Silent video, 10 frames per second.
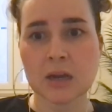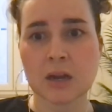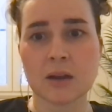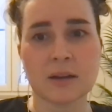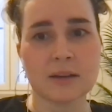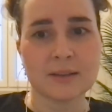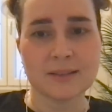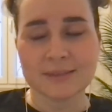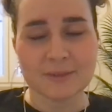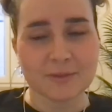uh,
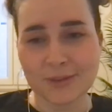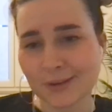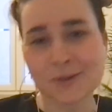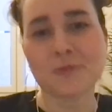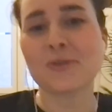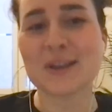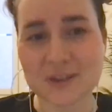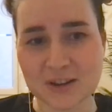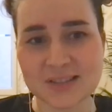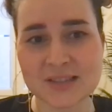philosophy
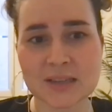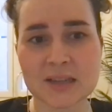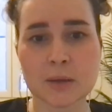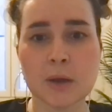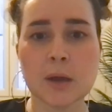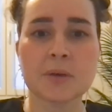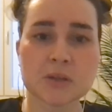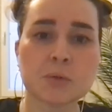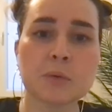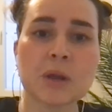agnostic,
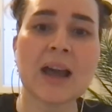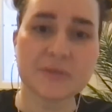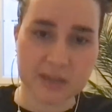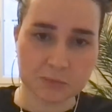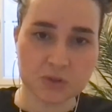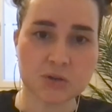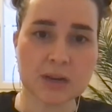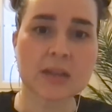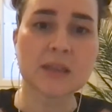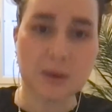because we will have
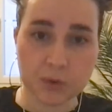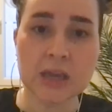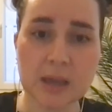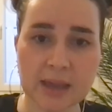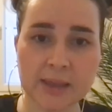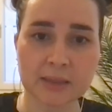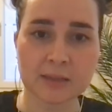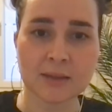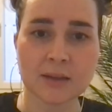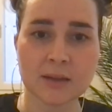demonstrated that we can
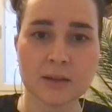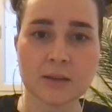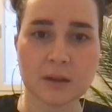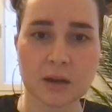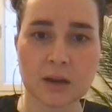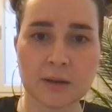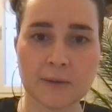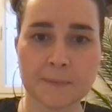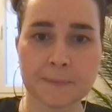uh,